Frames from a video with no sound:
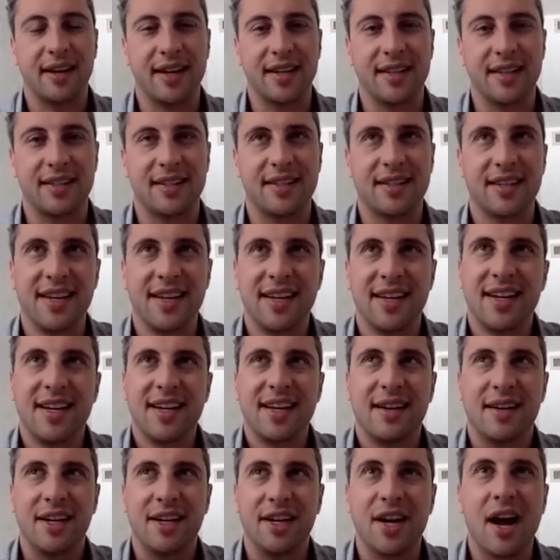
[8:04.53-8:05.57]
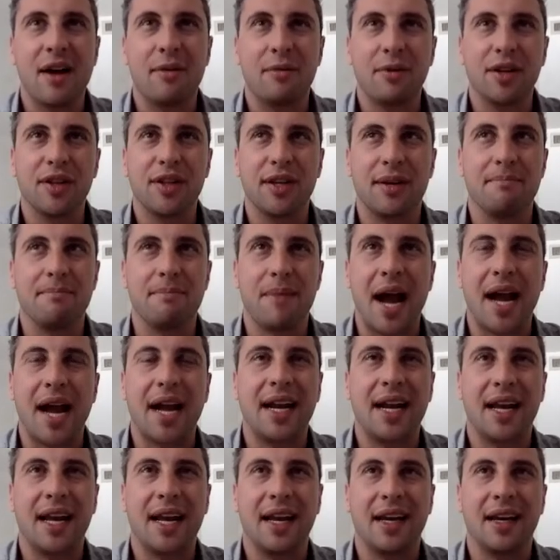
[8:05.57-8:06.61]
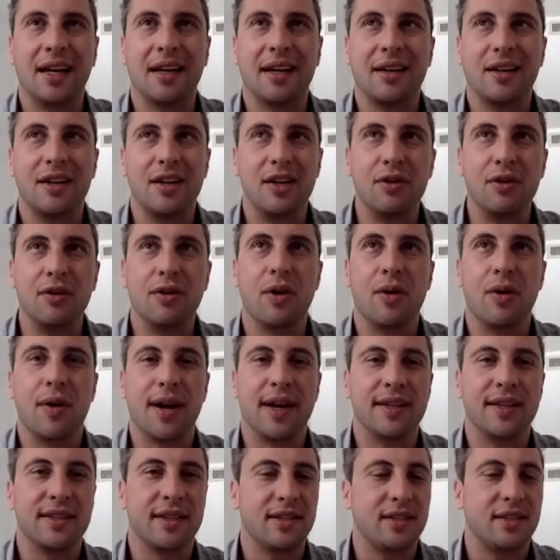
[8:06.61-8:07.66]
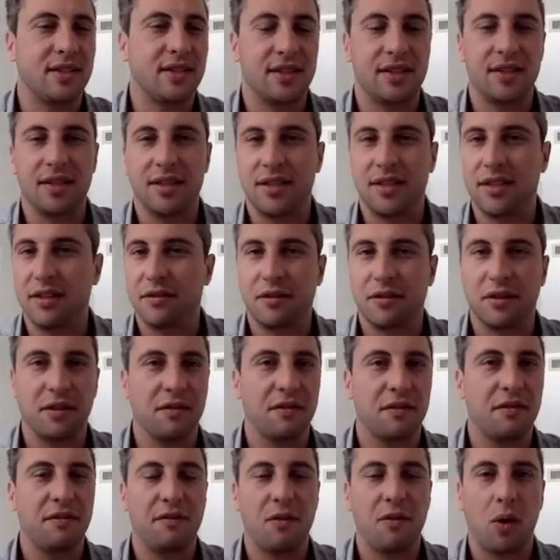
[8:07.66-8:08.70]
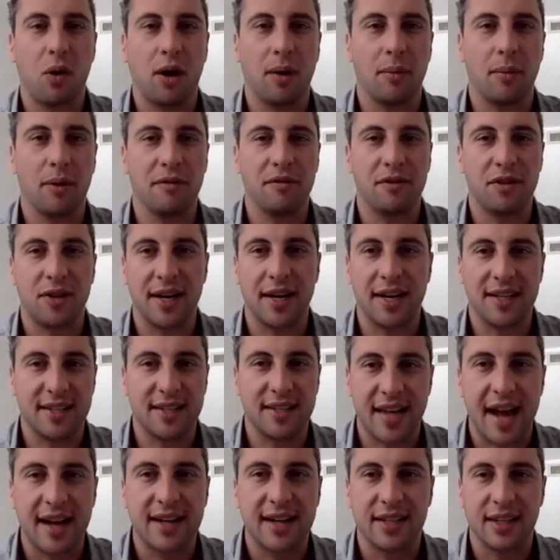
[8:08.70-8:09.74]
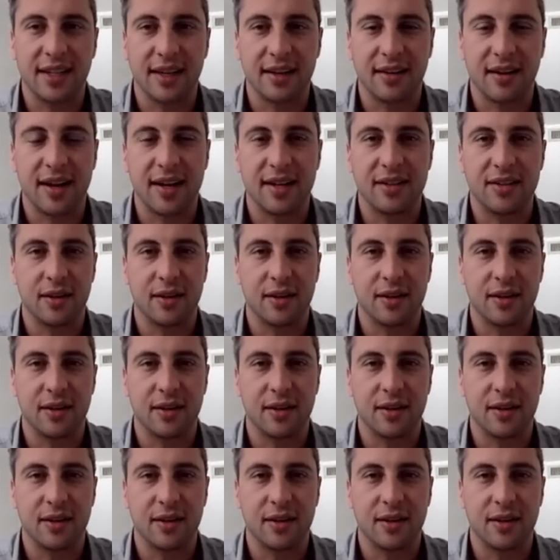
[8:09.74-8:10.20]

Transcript: It's, you're not really mining new coins, it's just a different form of transacting, right?